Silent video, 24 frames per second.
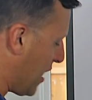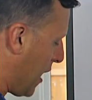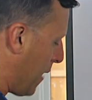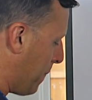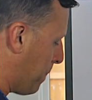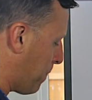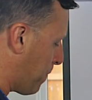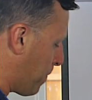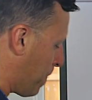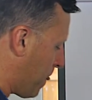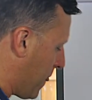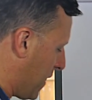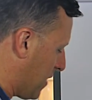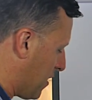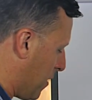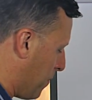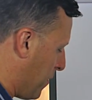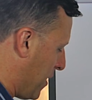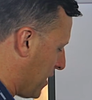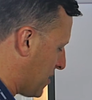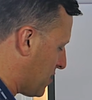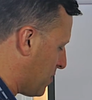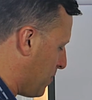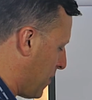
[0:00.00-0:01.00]
step at the
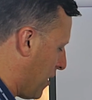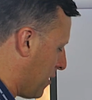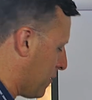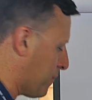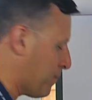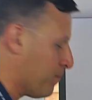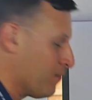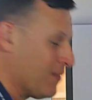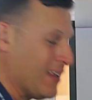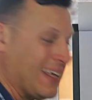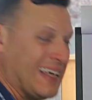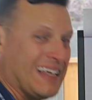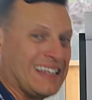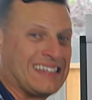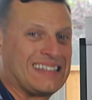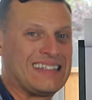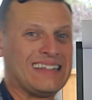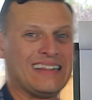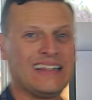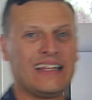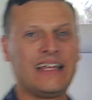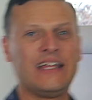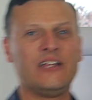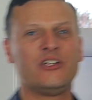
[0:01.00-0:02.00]
base of the mountain
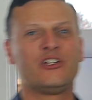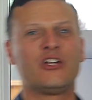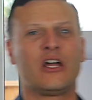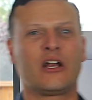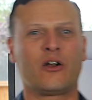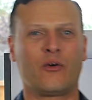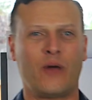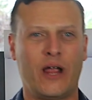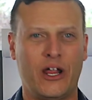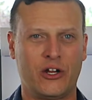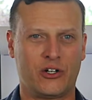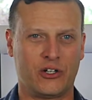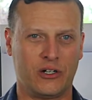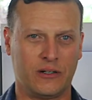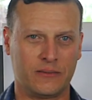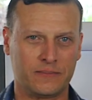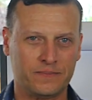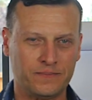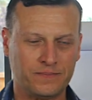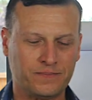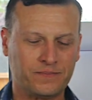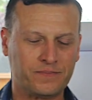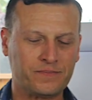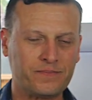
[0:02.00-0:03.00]
is lead generation.
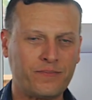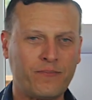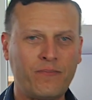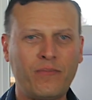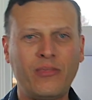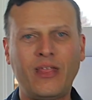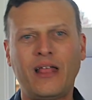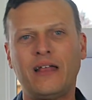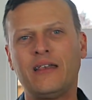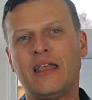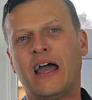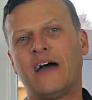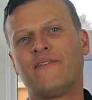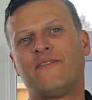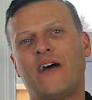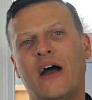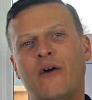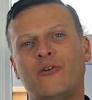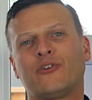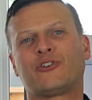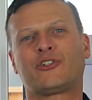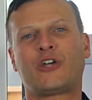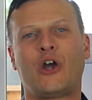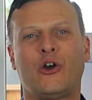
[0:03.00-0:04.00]
Now, if
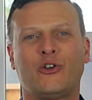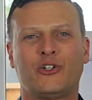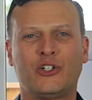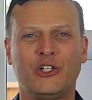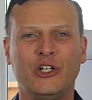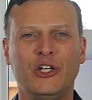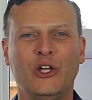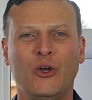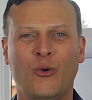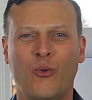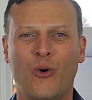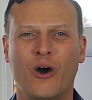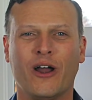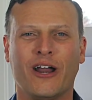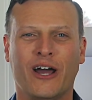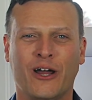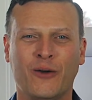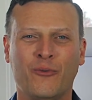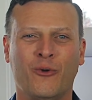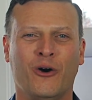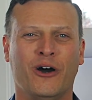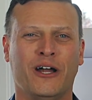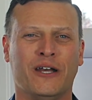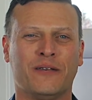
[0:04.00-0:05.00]
I was coaching you
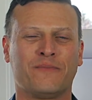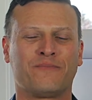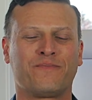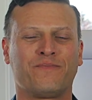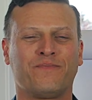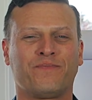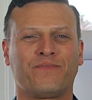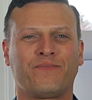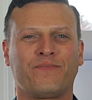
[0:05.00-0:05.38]
one-on-one,